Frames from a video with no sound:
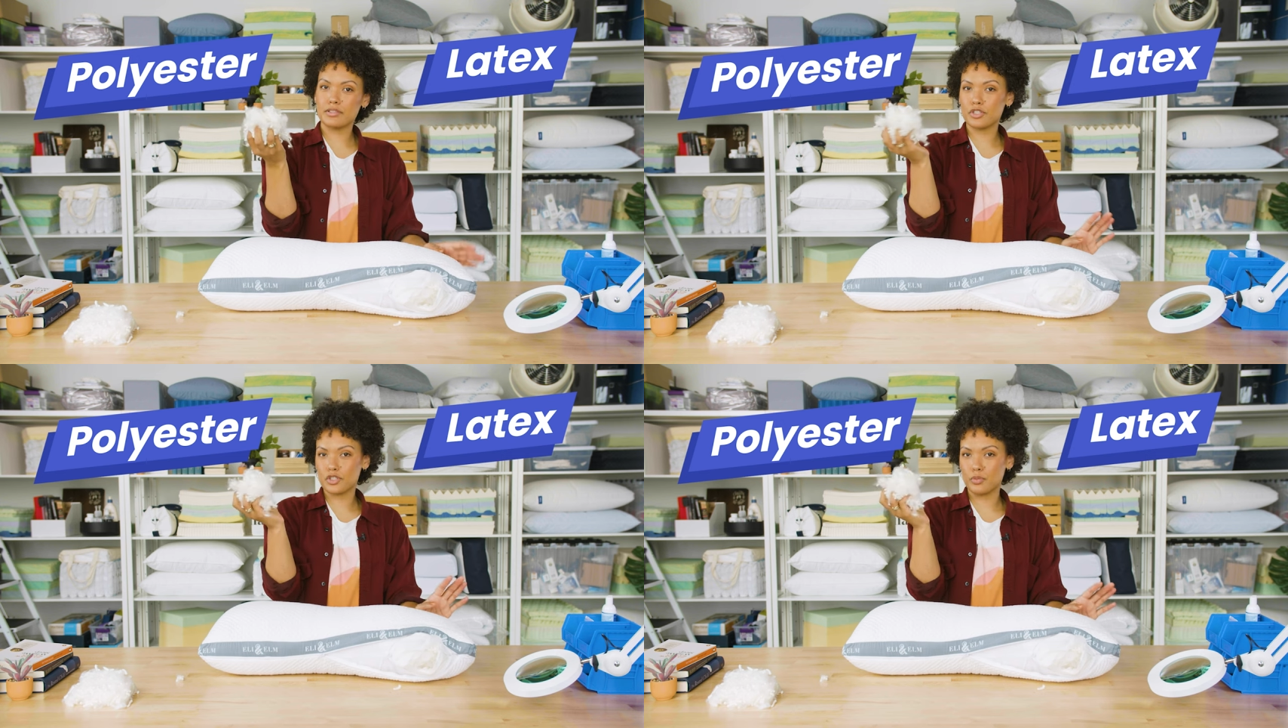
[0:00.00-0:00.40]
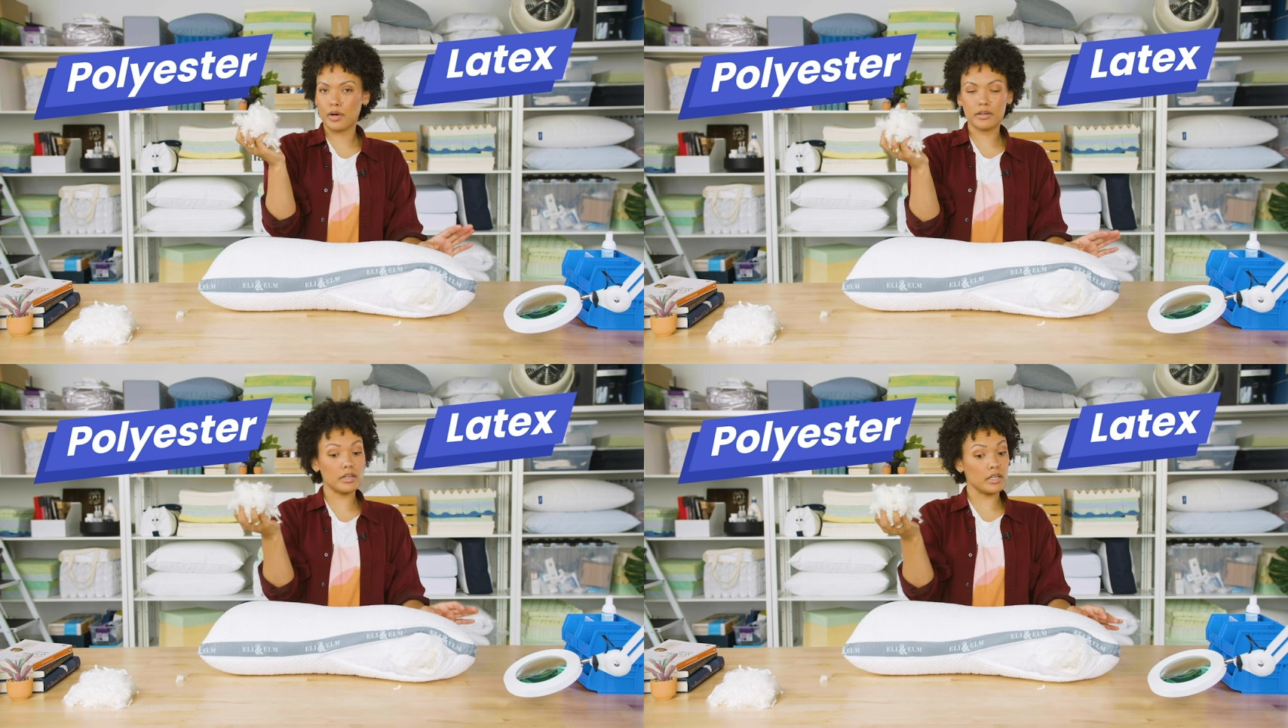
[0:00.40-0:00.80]
should you
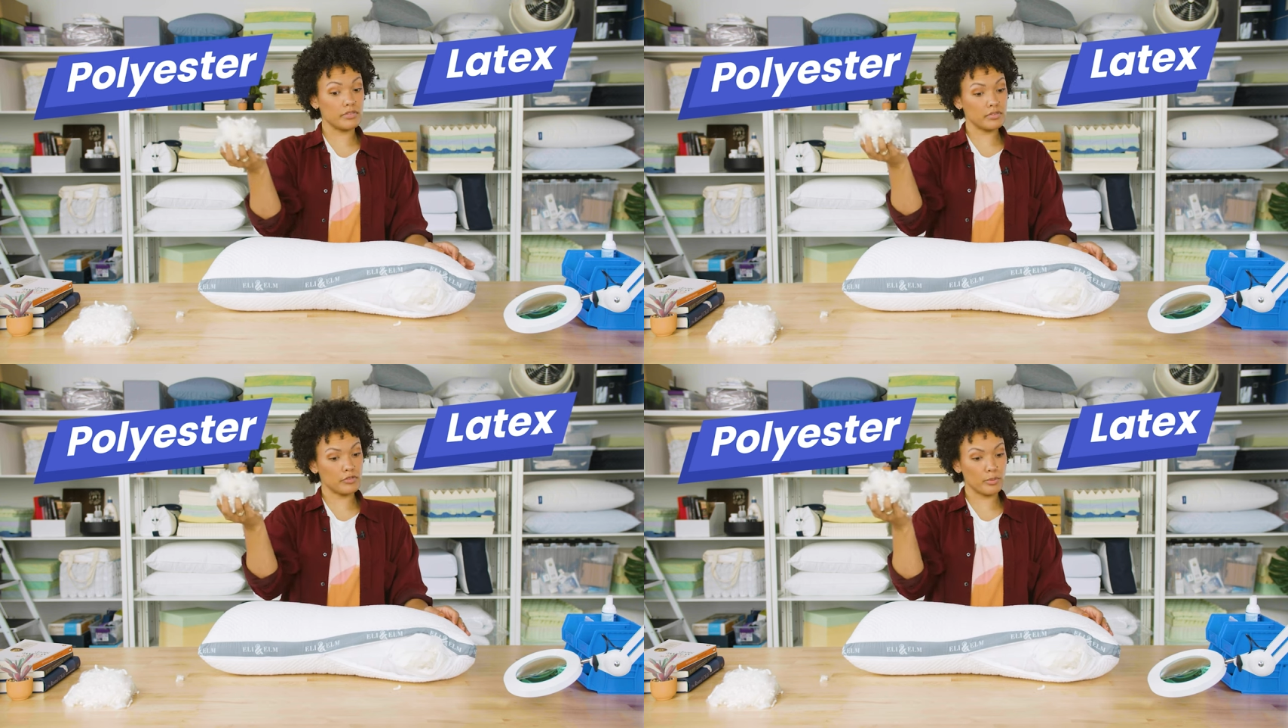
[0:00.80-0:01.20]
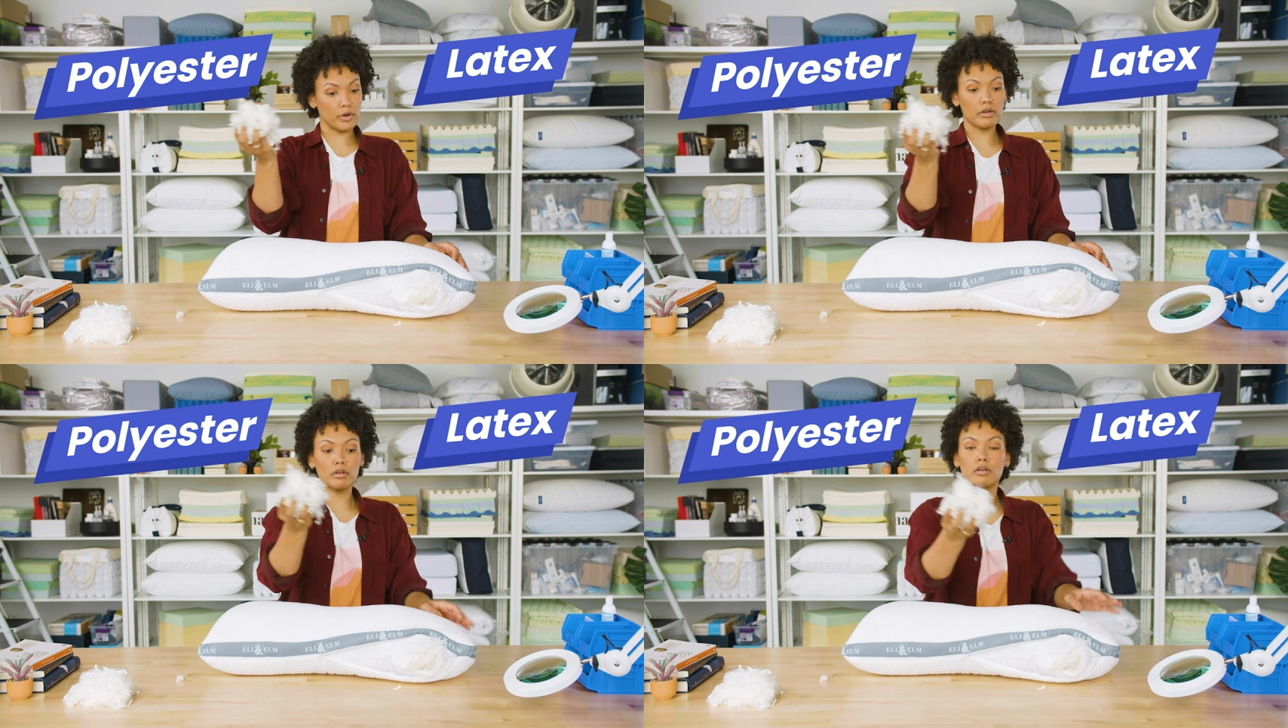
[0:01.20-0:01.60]
want an even
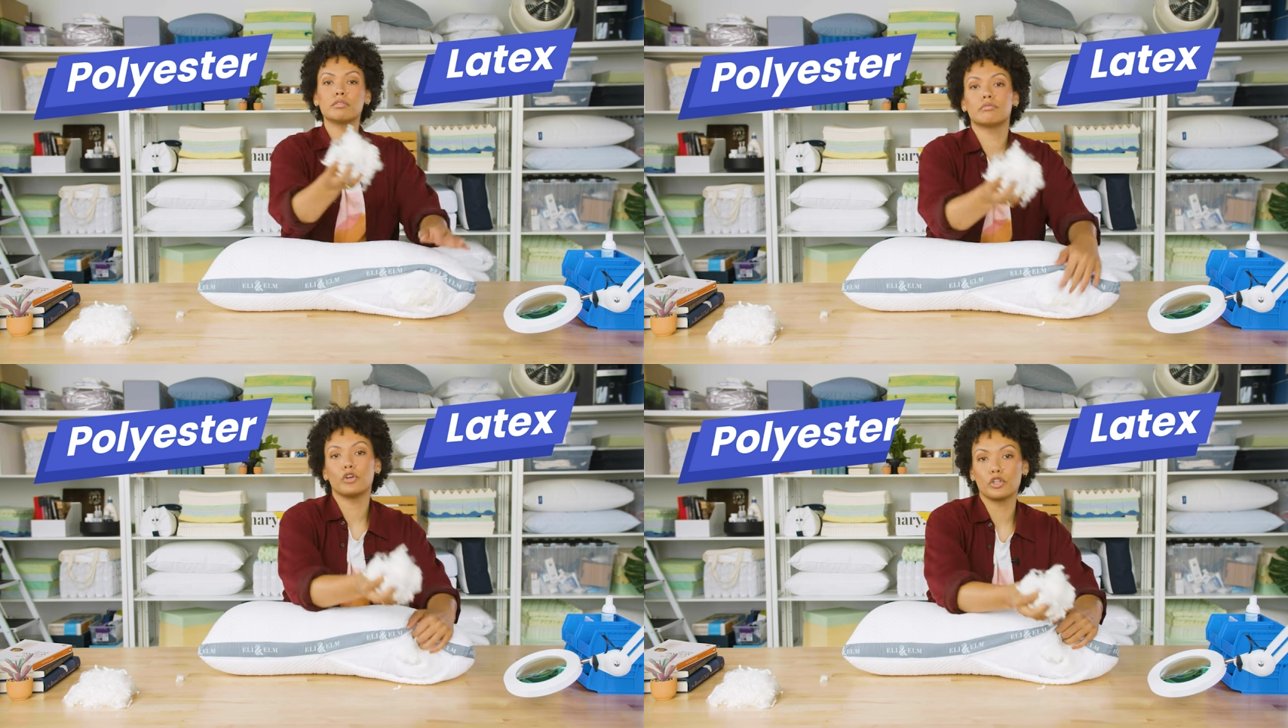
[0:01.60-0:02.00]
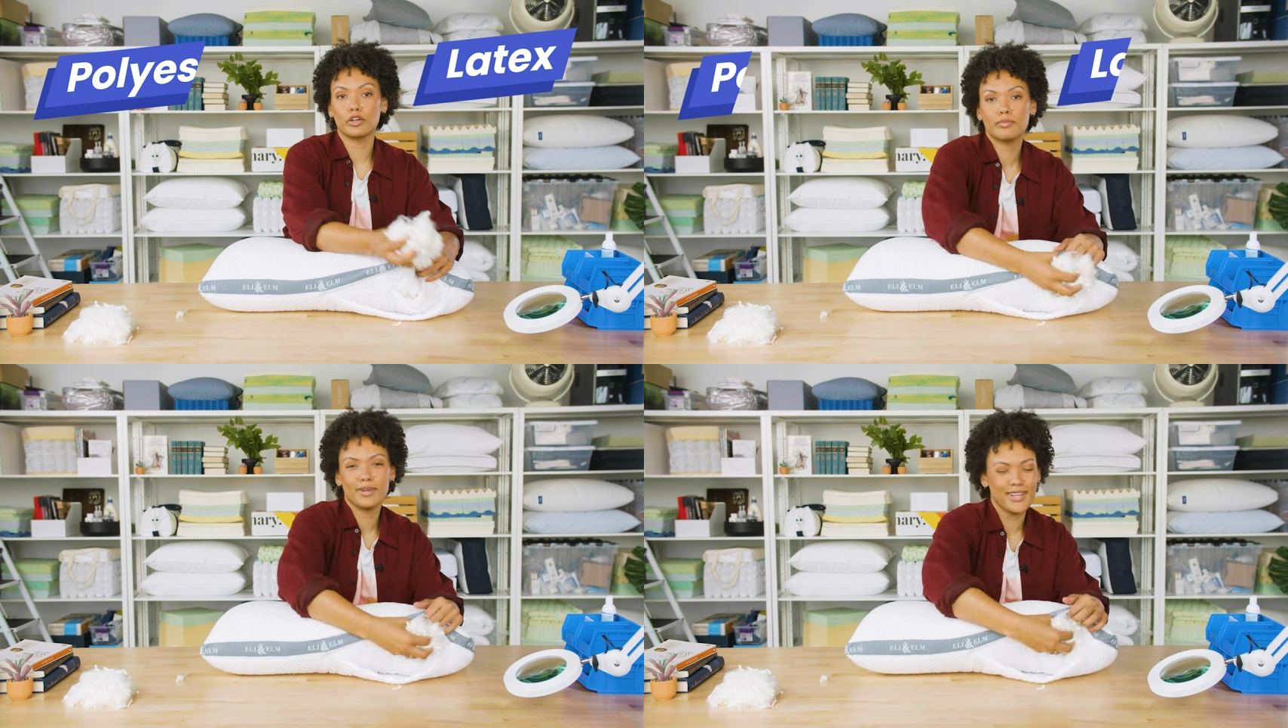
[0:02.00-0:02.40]
firmer,
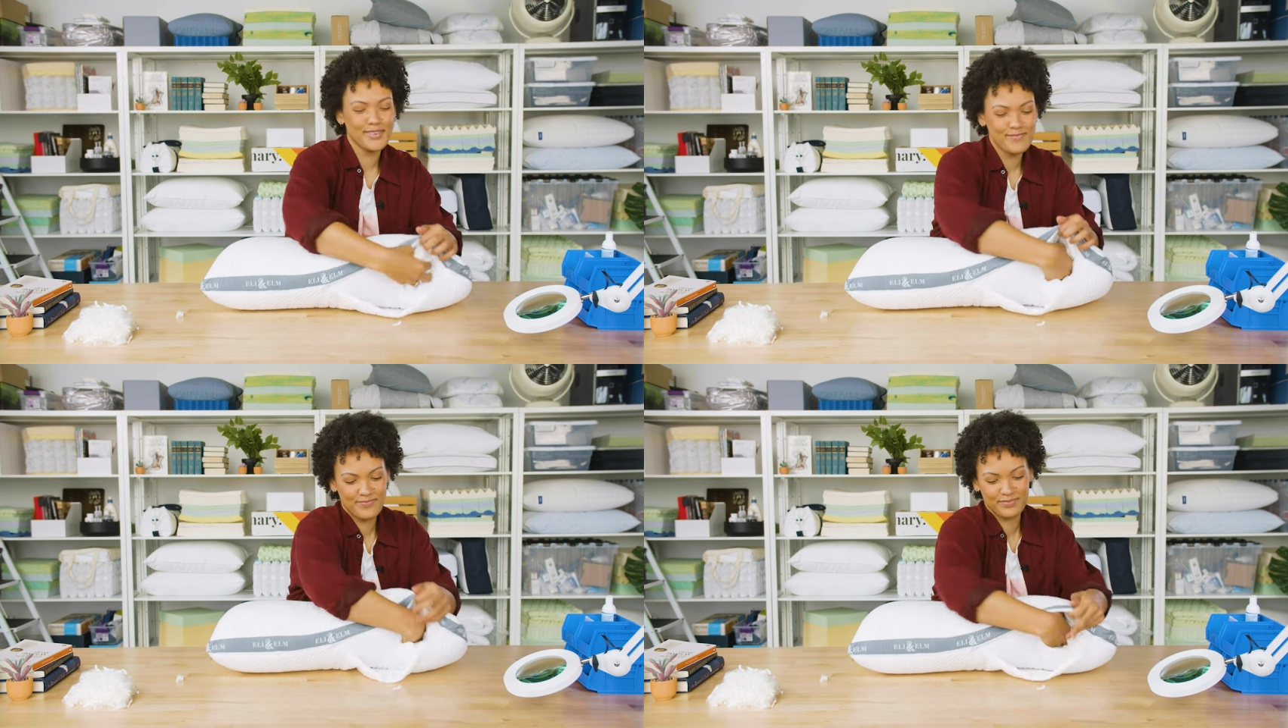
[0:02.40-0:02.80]
fuller pillow.